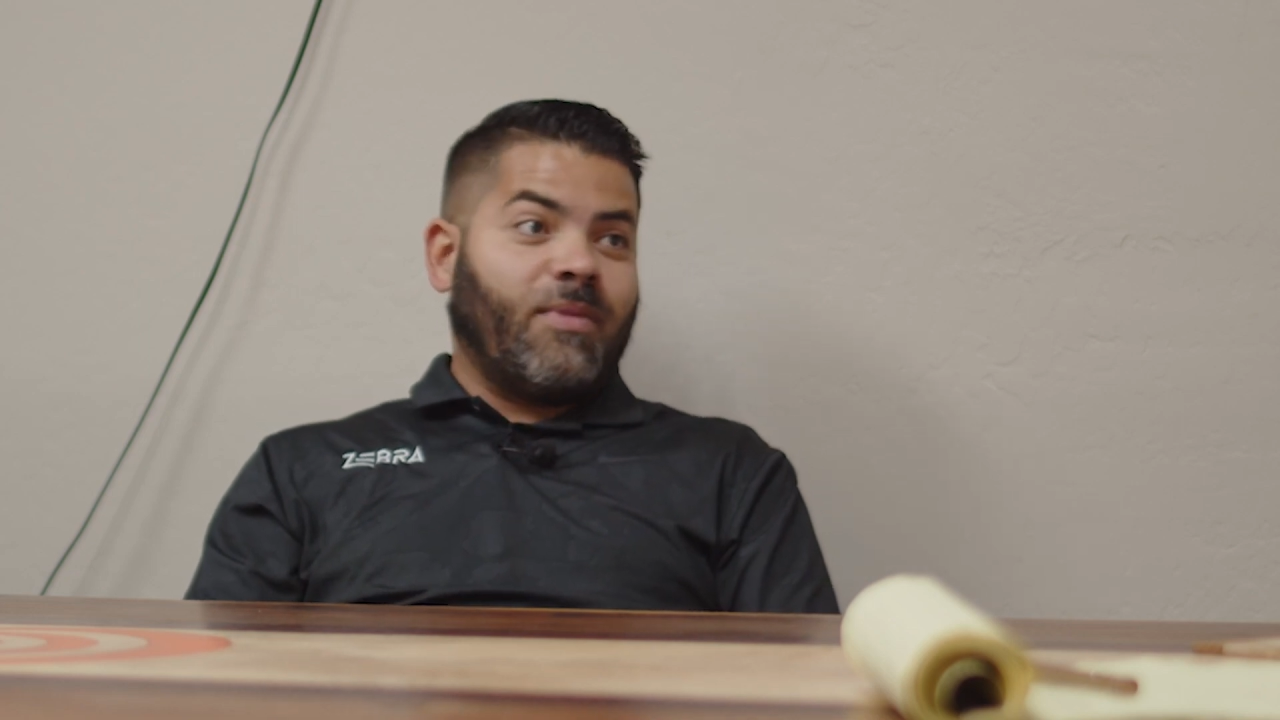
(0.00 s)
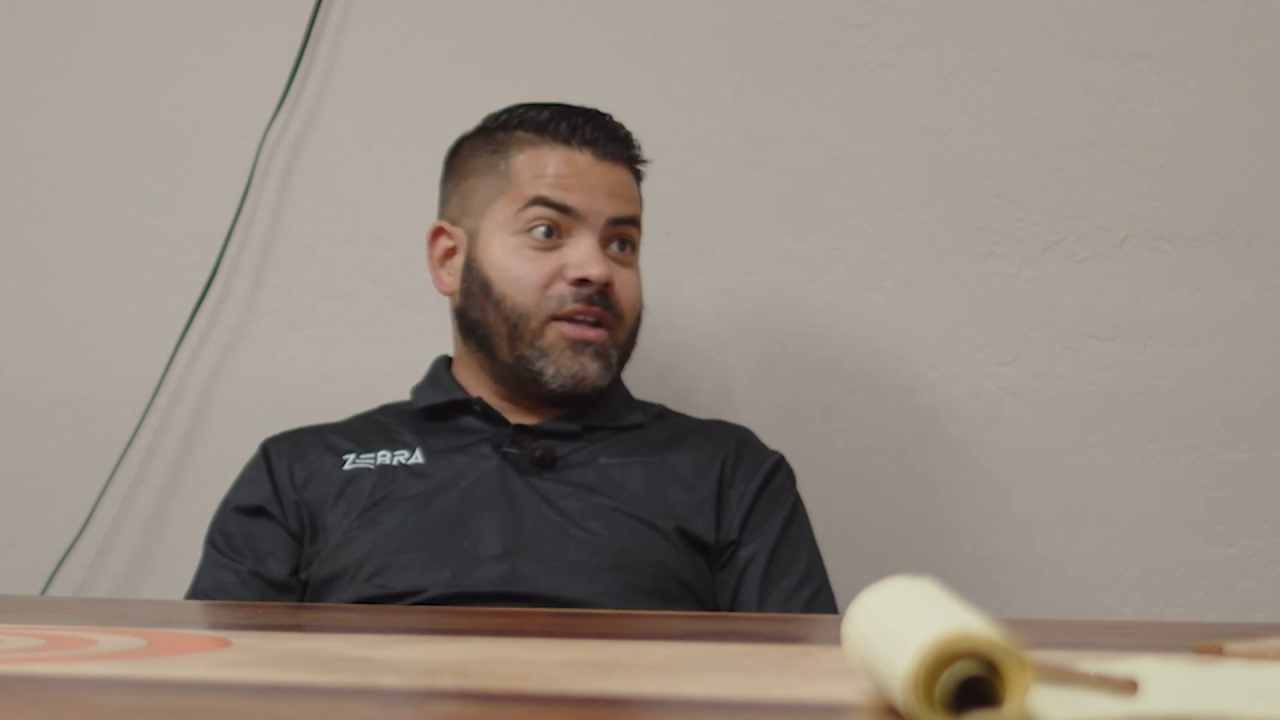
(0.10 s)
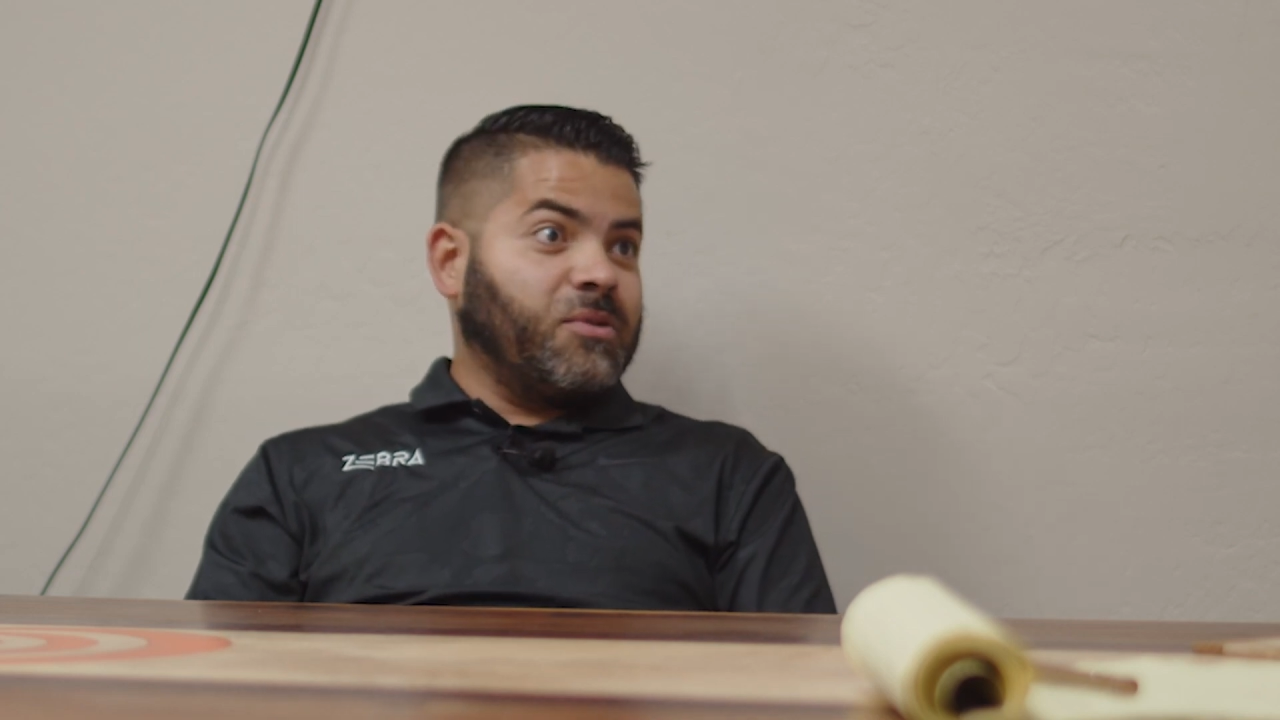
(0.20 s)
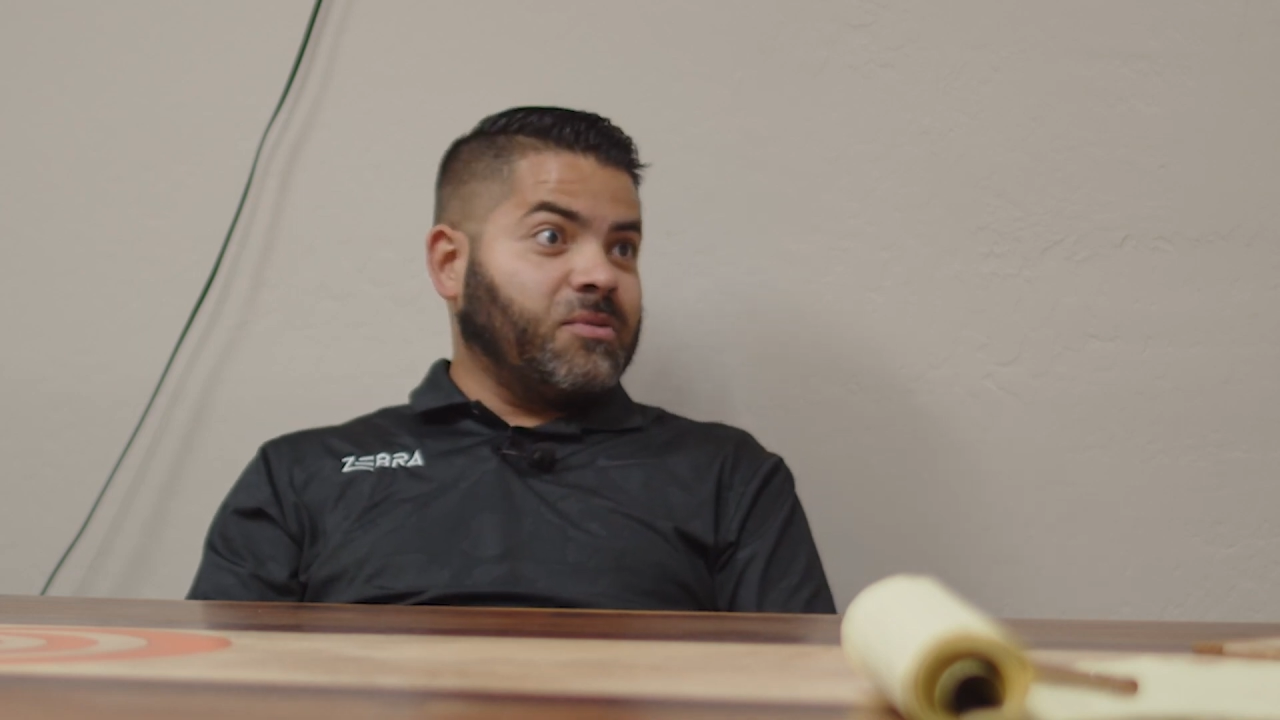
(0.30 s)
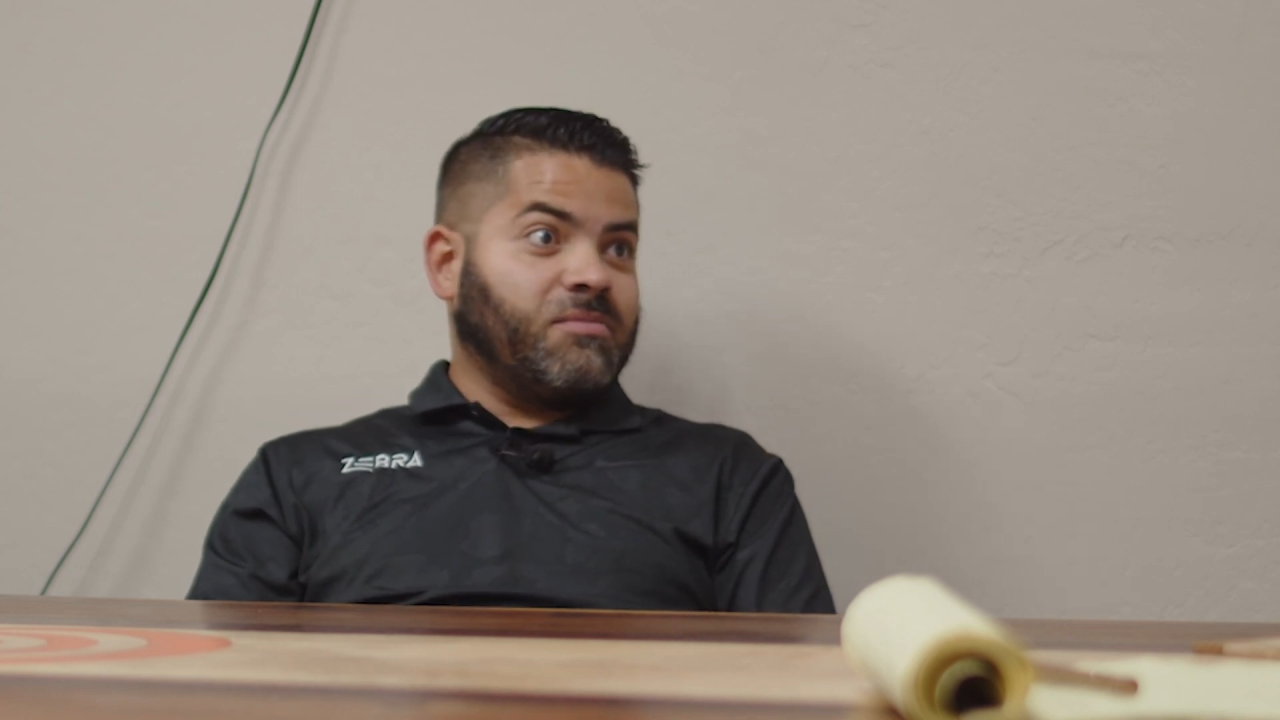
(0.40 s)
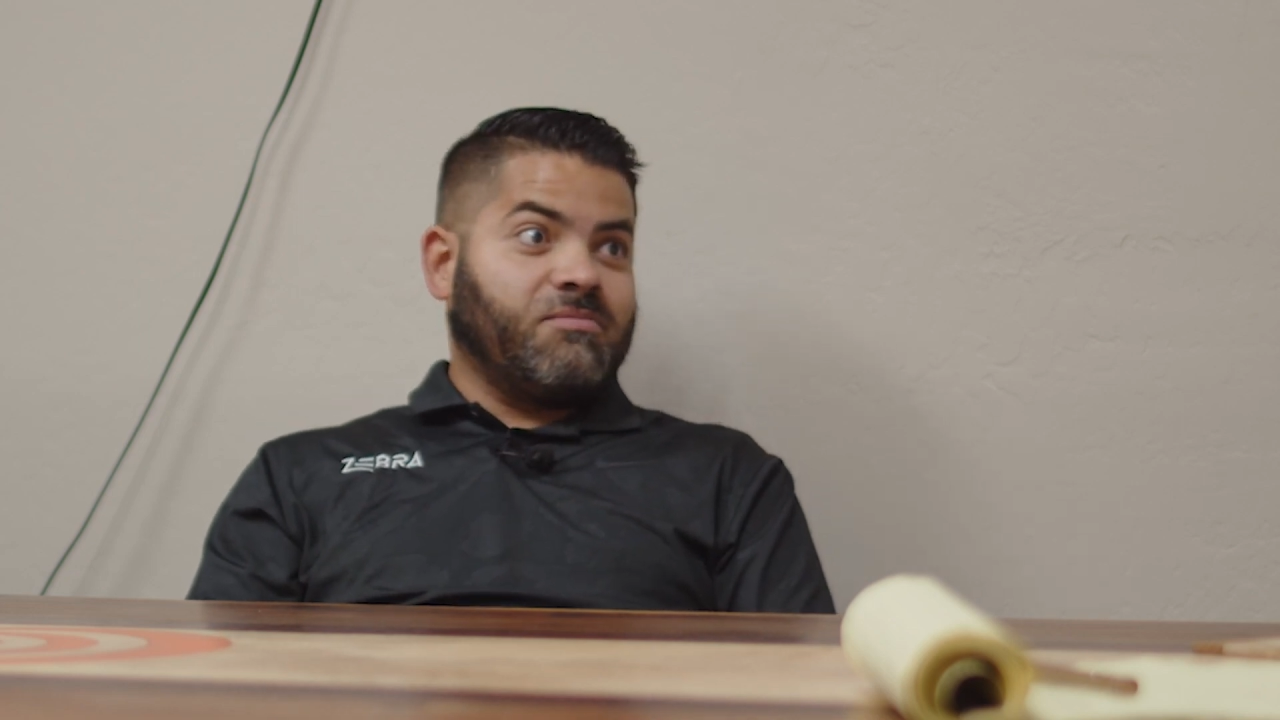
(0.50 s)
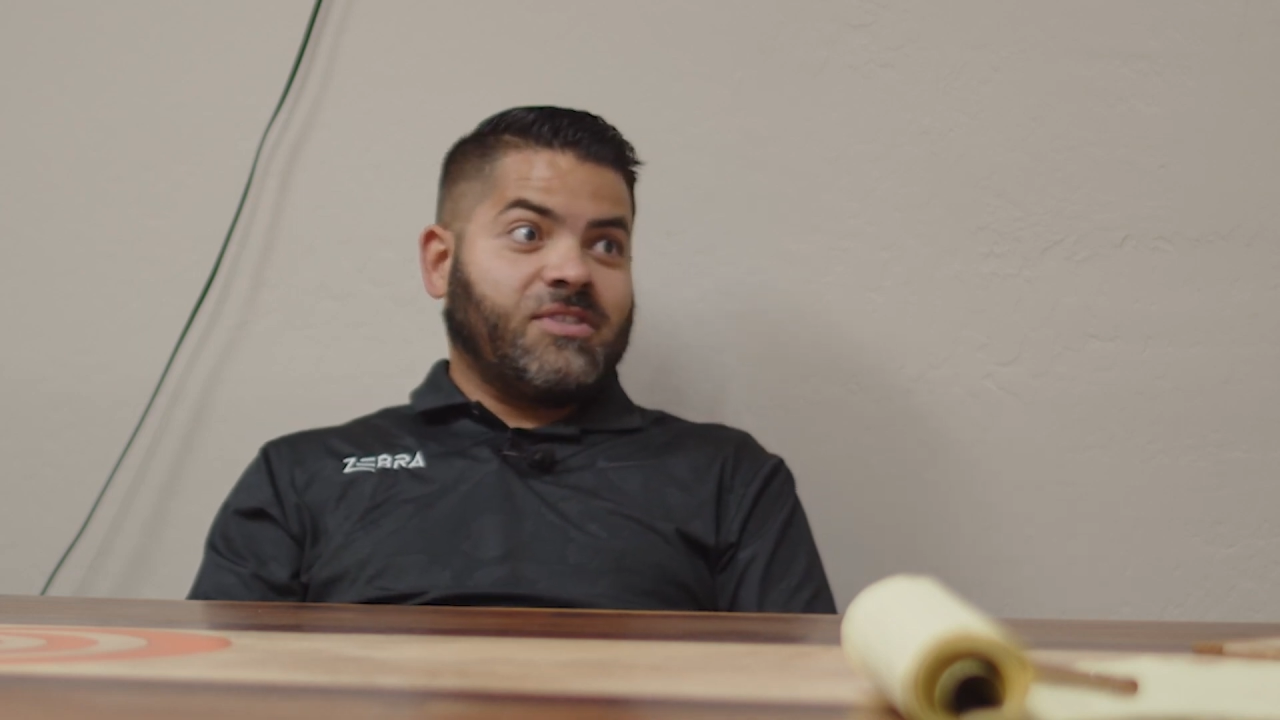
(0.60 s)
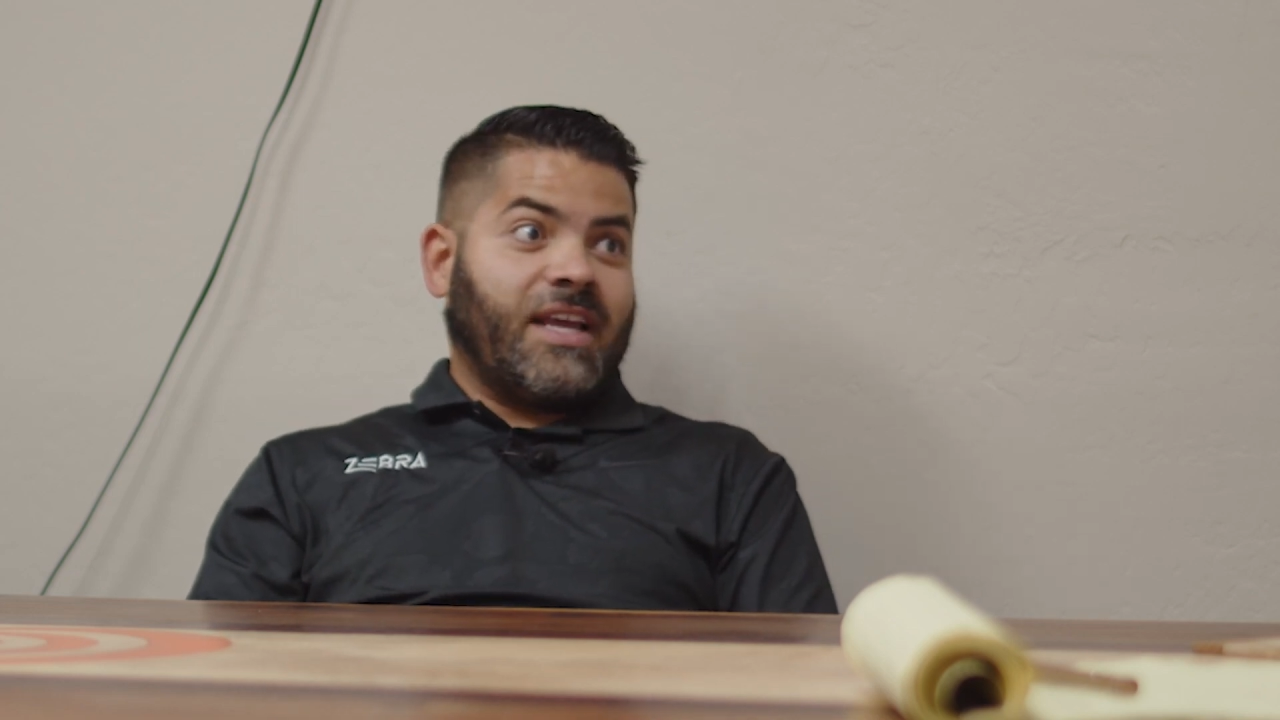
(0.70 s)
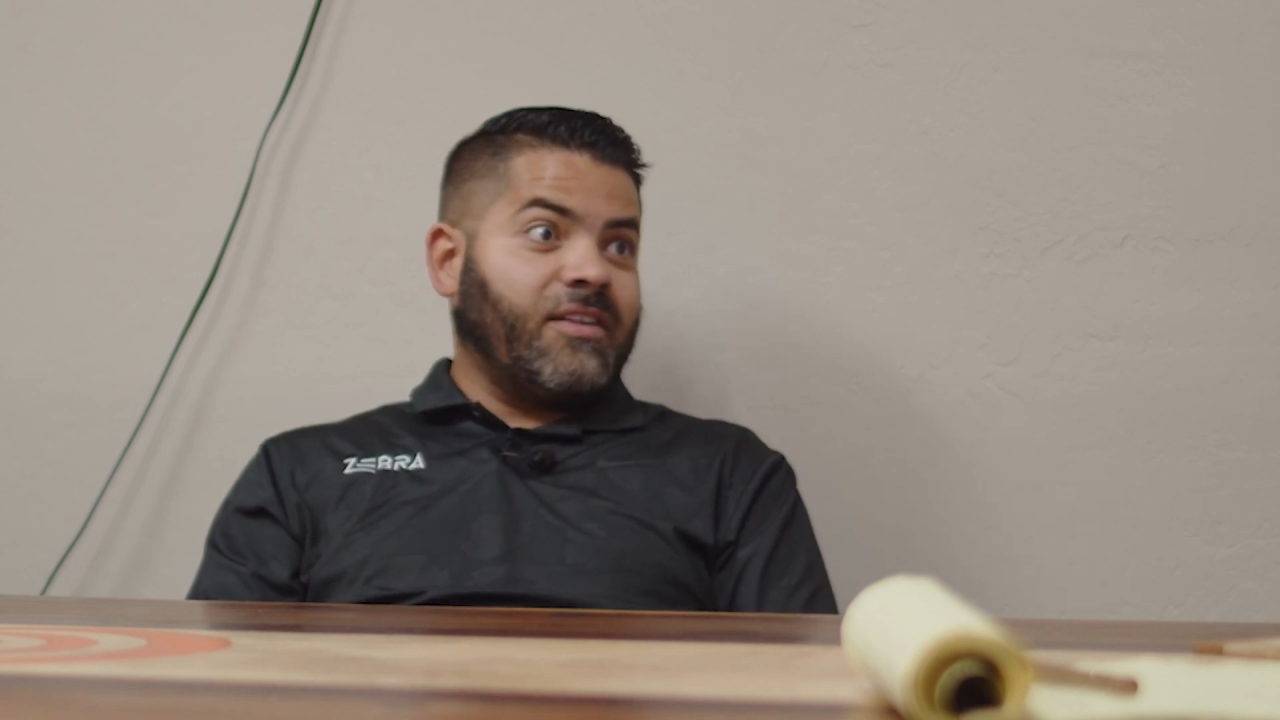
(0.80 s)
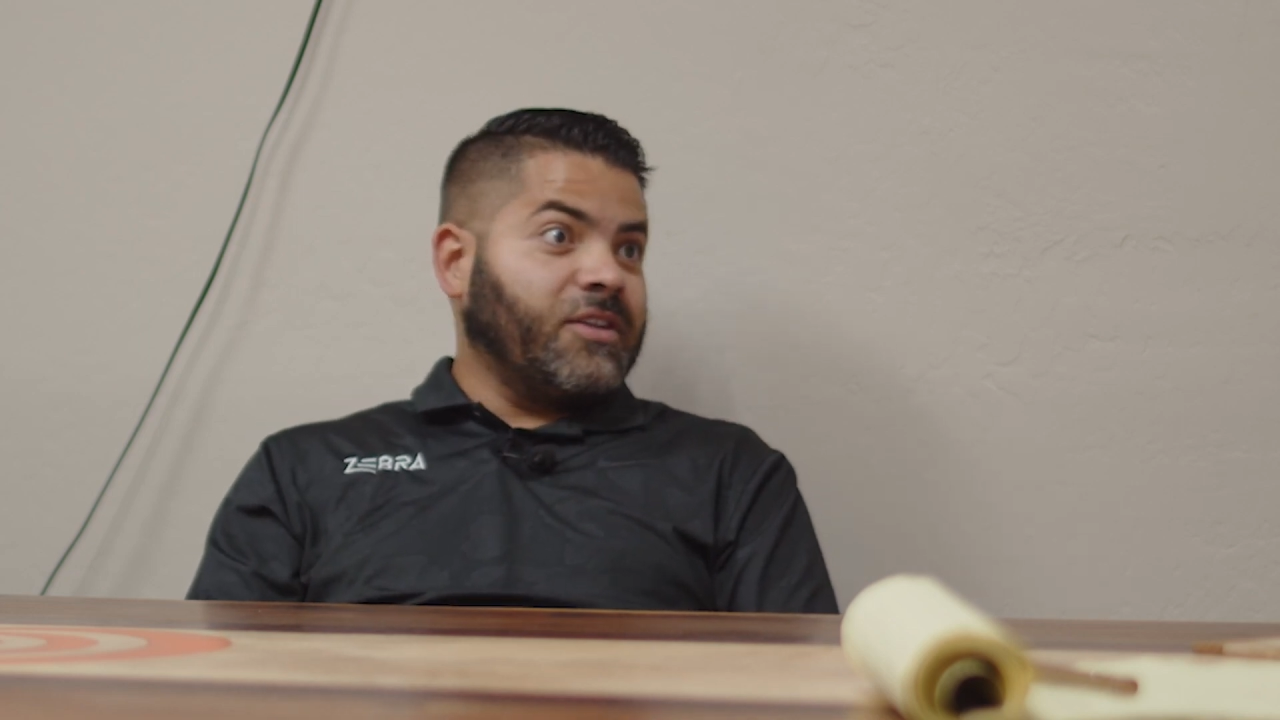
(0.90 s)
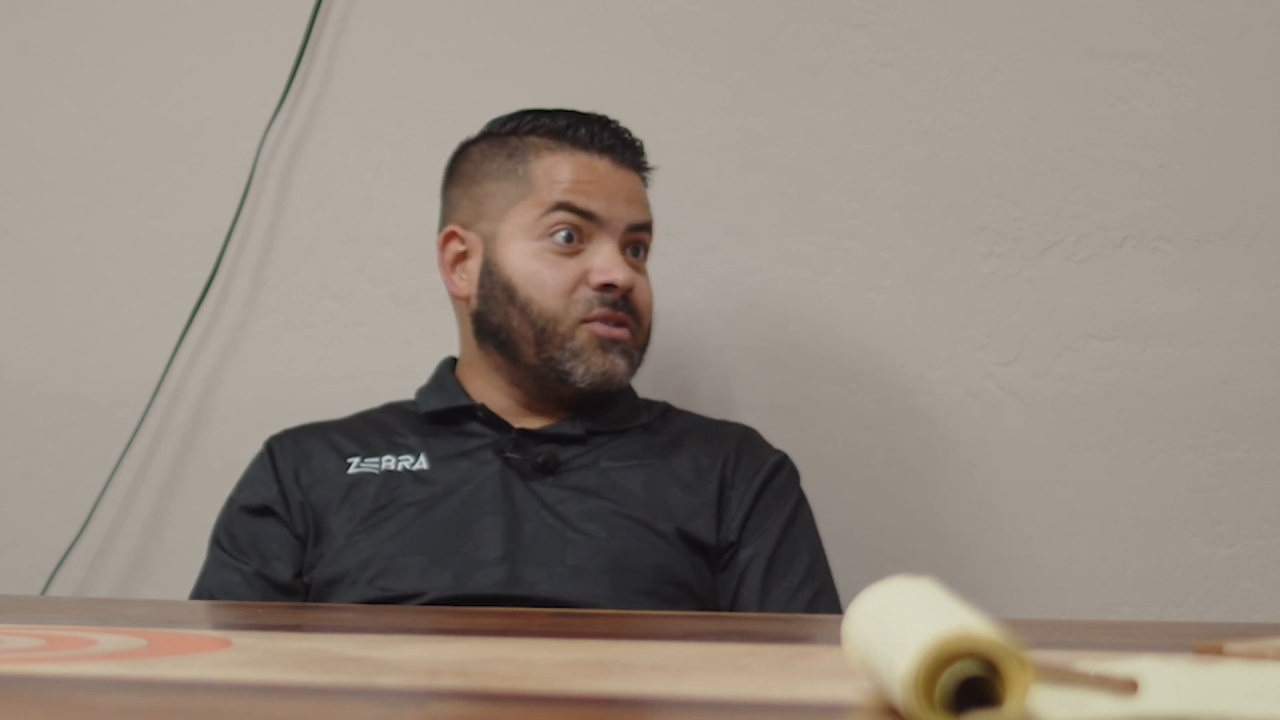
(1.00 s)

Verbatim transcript: back to selling,